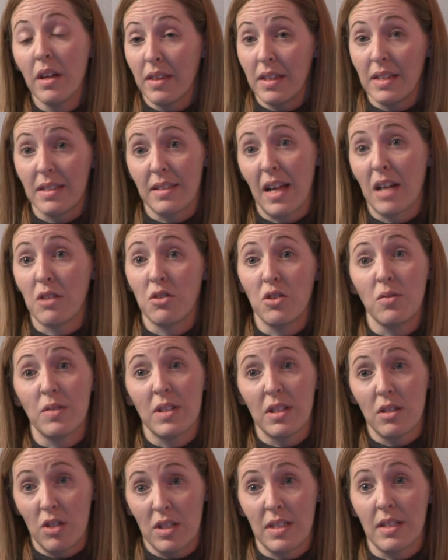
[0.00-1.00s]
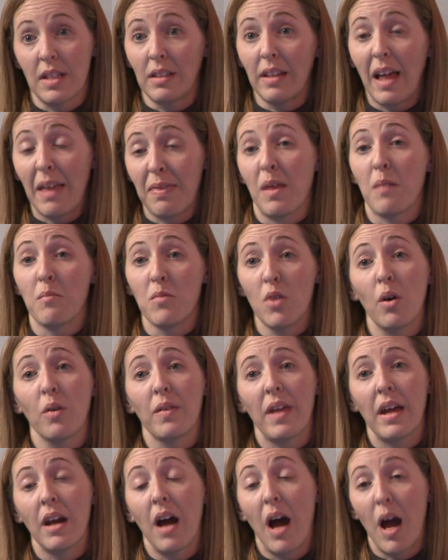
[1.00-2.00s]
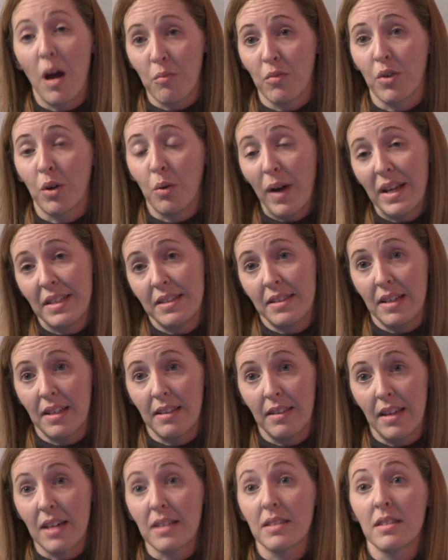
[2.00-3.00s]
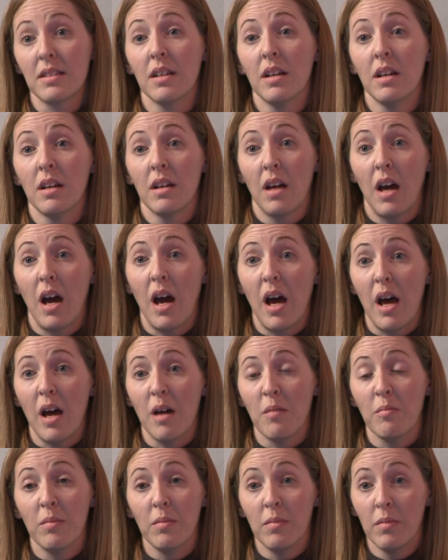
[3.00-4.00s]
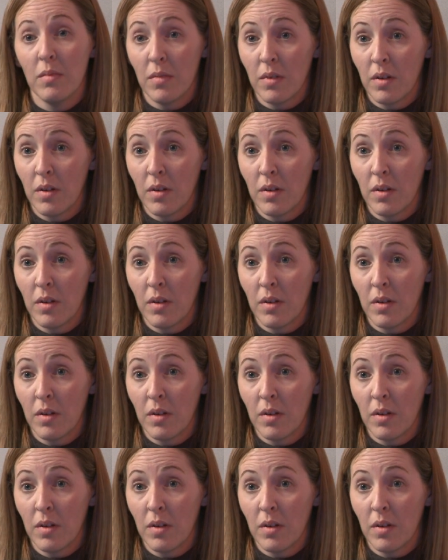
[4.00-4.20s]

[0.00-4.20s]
these statutes and just to let them know that I'm requesting this um,